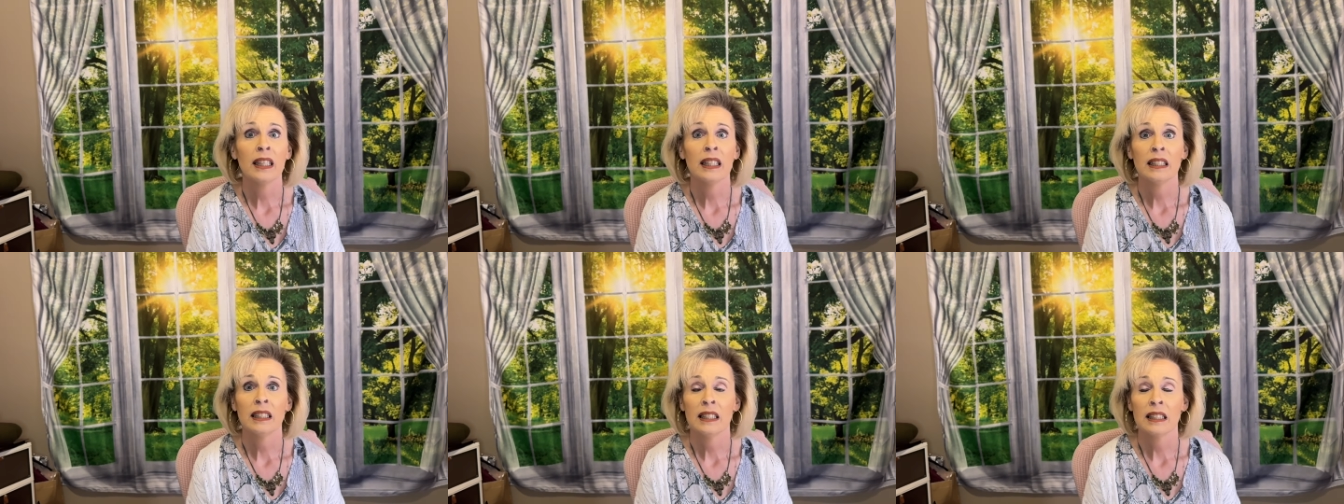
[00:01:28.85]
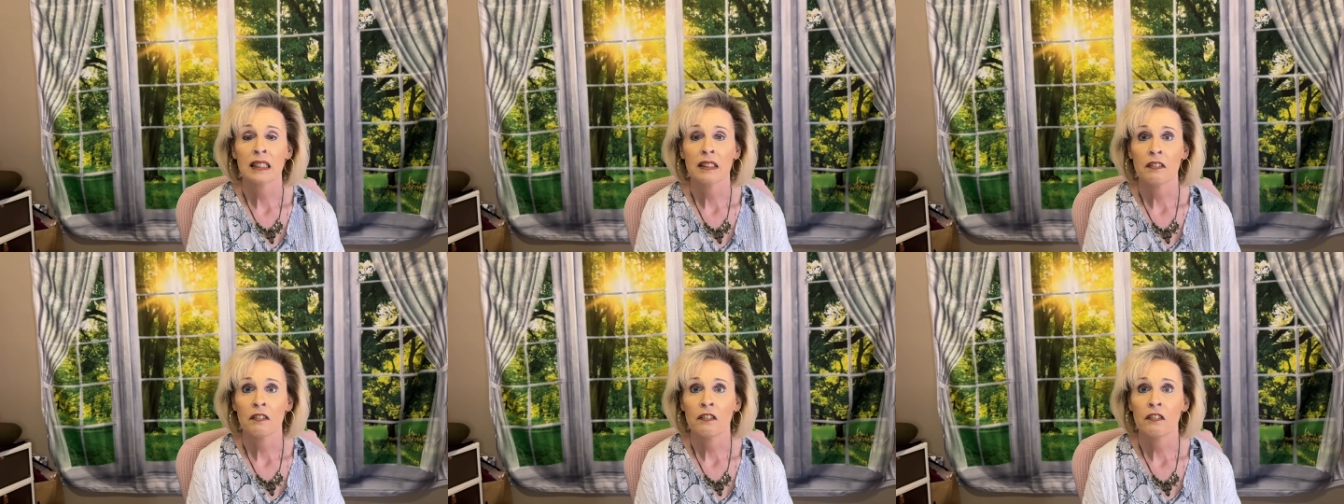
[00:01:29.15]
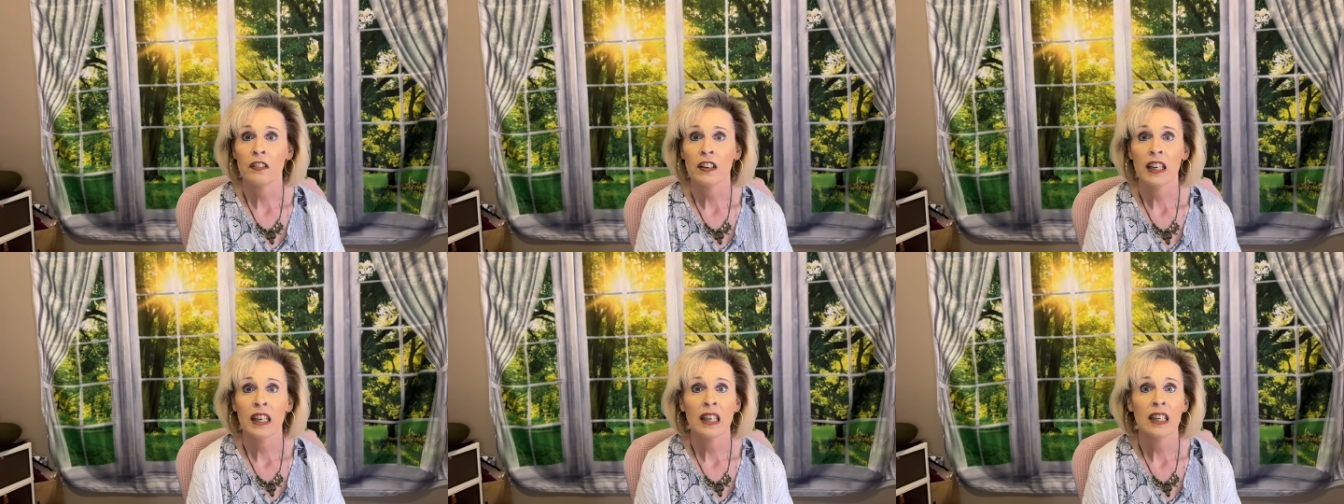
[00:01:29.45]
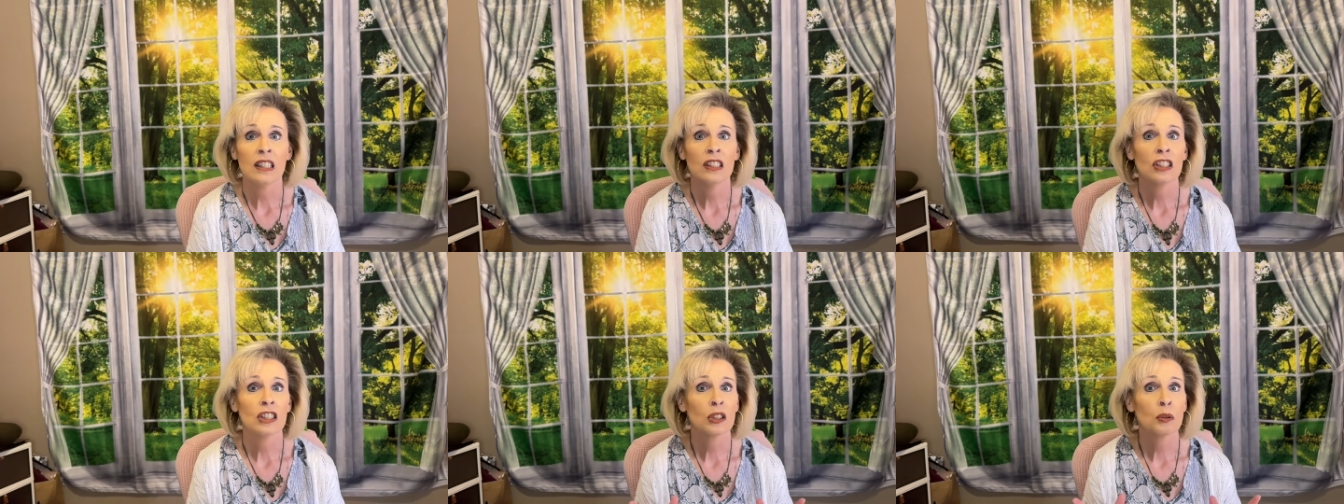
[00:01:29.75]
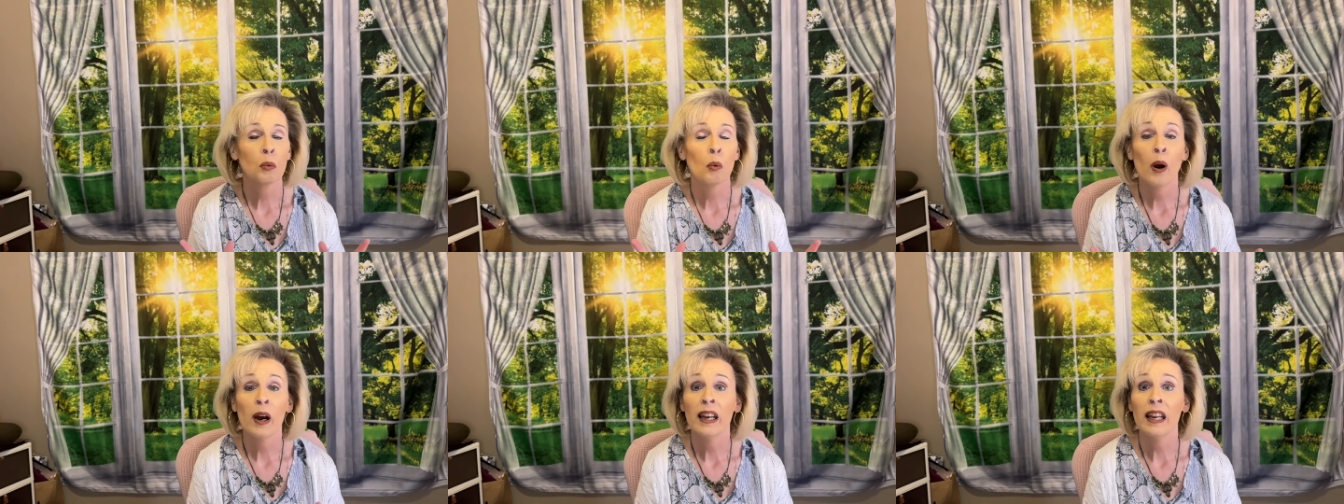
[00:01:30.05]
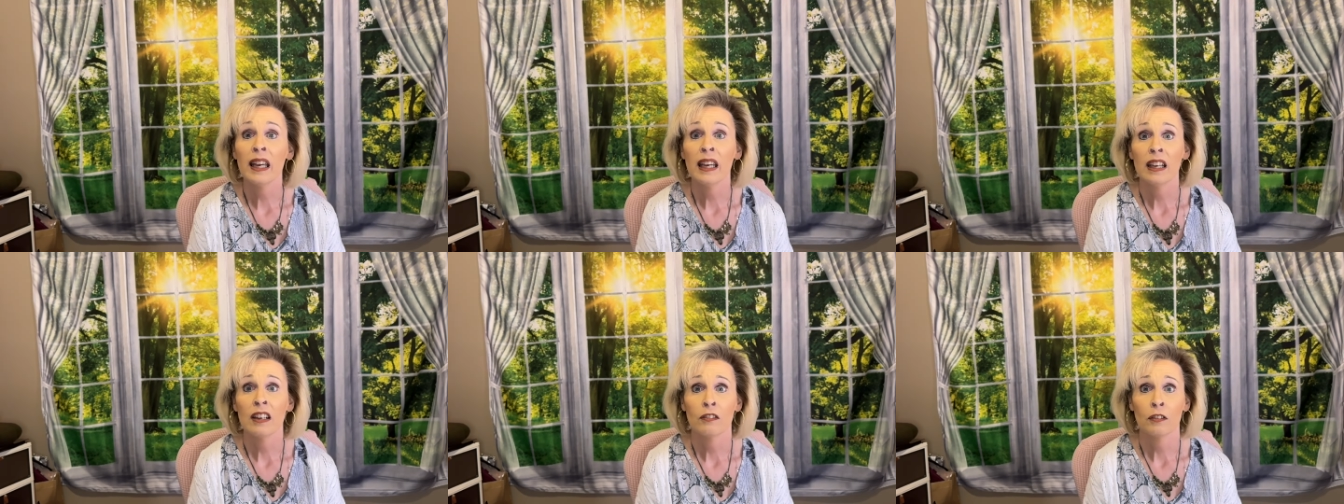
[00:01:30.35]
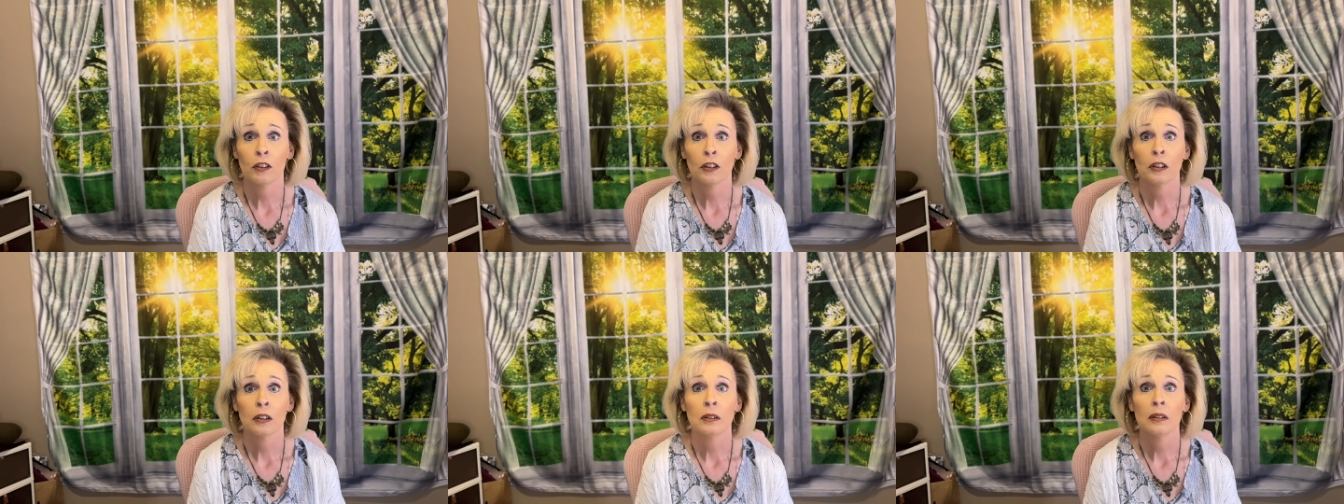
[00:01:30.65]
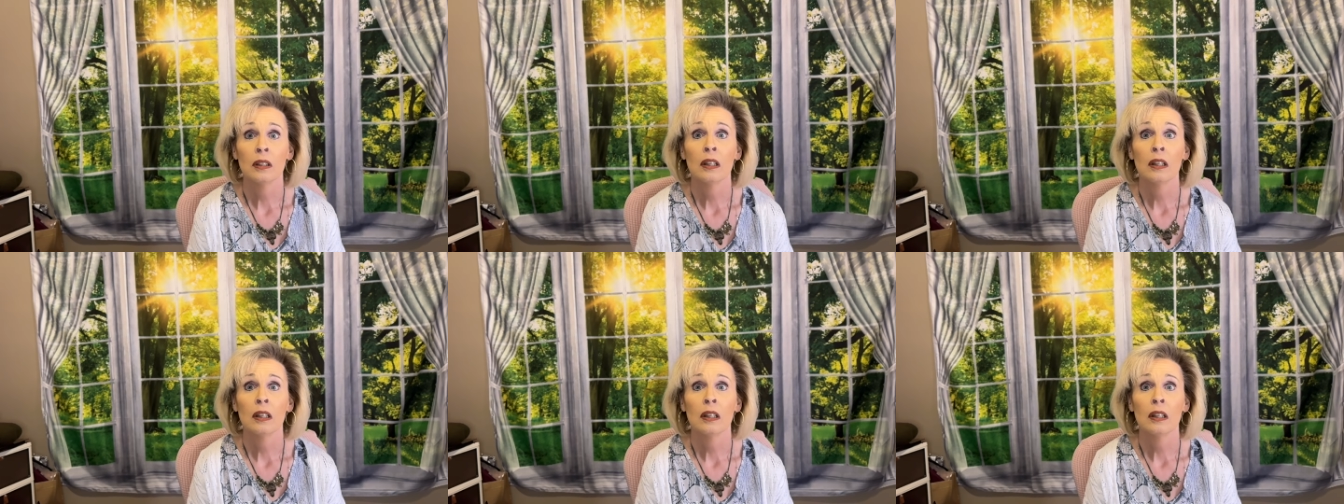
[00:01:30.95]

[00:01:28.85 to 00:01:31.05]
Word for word: it doesn't fit, just whatever,